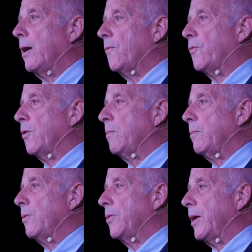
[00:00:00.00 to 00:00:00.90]

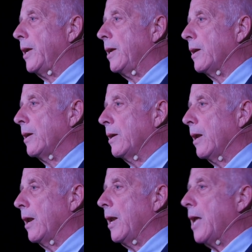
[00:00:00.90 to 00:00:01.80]
from the
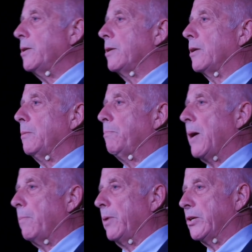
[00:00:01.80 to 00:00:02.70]
London
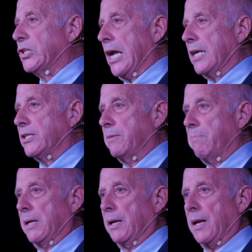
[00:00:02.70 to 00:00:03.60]
public sector
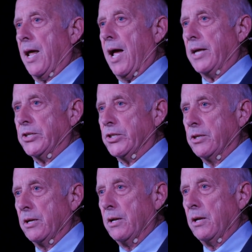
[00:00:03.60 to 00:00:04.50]
middle
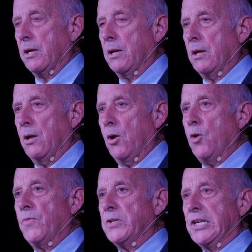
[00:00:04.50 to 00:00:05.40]
class
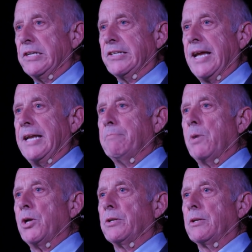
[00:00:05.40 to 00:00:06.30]
who visit Tate
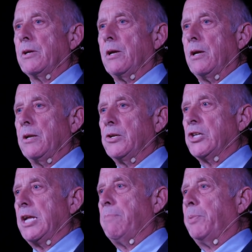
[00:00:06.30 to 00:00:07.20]
Modern and
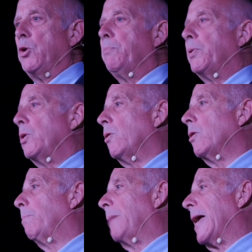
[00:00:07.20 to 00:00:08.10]
see poo-poo
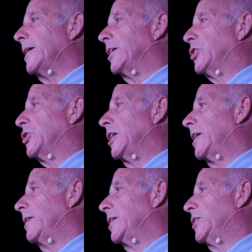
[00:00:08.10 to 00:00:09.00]
on blankets
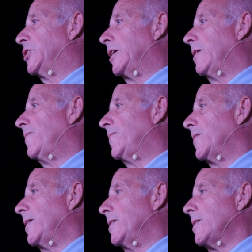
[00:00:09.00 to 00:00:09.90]
thinking they're seeing
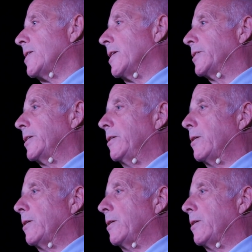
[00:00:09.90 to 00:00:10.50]
fine art,